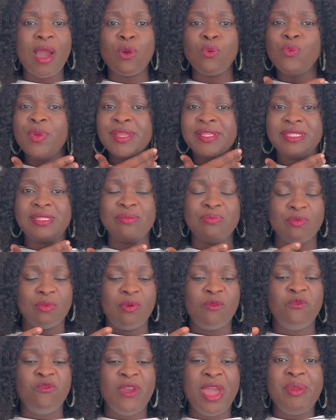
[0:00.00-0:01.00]
With
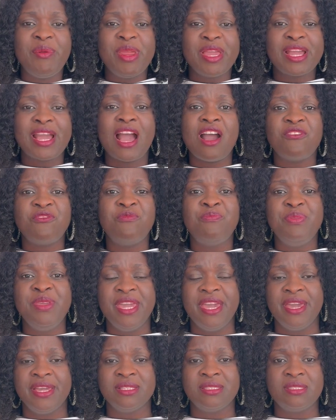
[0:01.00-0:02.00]
very carved
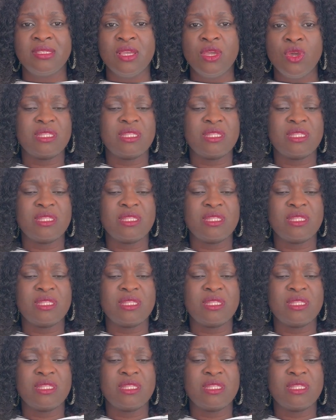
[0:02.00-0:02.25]
beards,